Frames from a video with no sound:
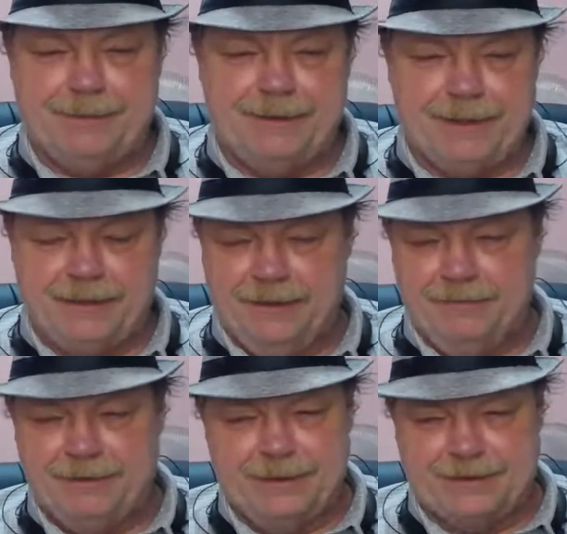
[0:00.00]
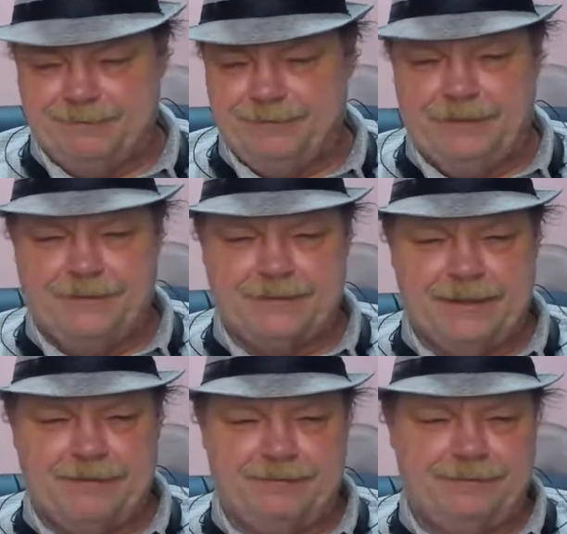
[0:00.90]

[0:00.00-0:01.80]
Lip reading: there that I'd love to get some photos of.